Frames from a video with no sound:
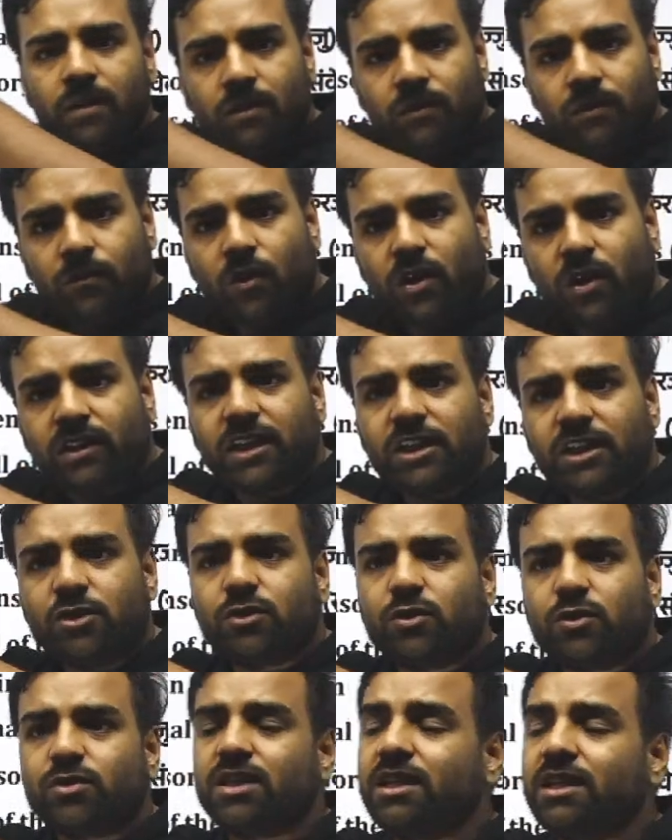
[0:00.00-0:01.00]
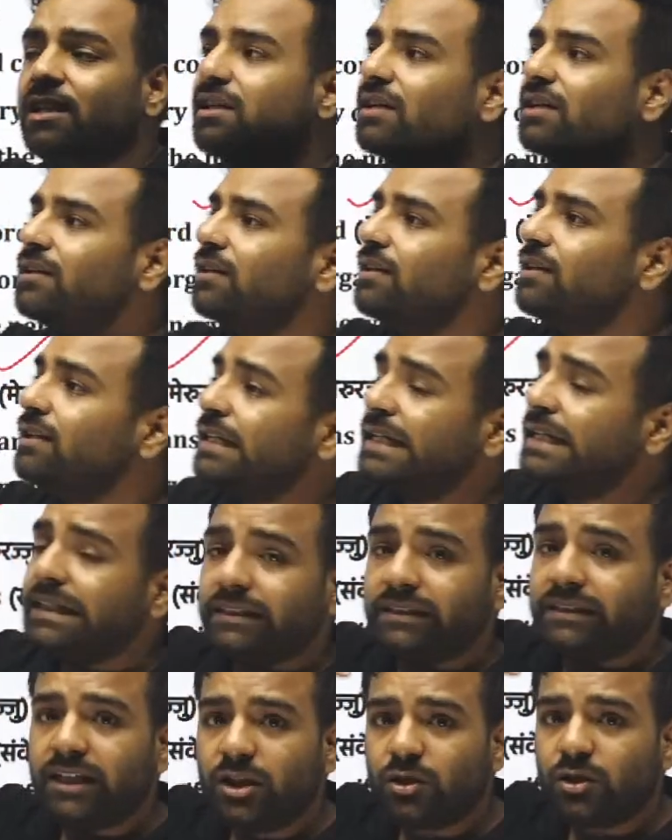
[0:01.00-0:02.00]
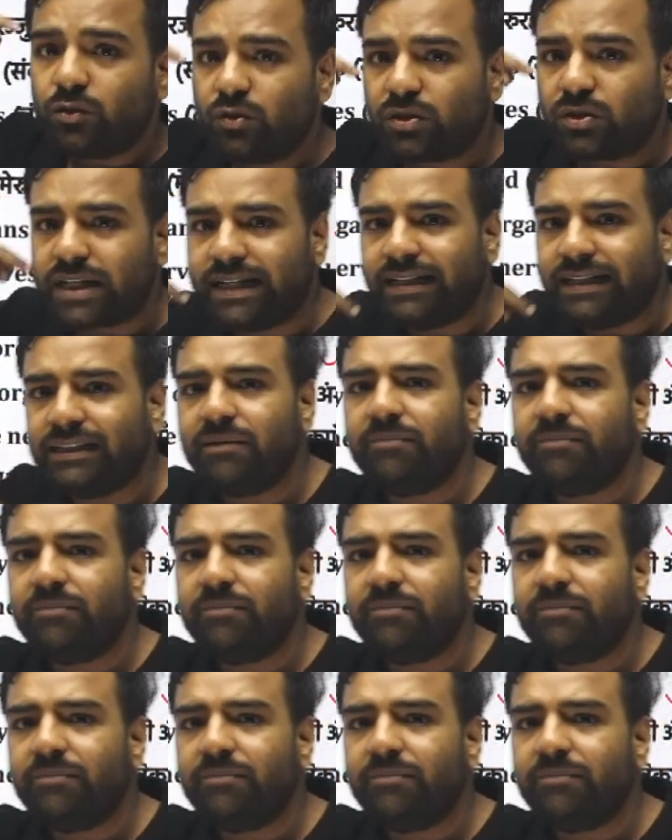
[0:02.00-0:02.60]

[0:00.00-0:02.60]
What they used to say? They used to send the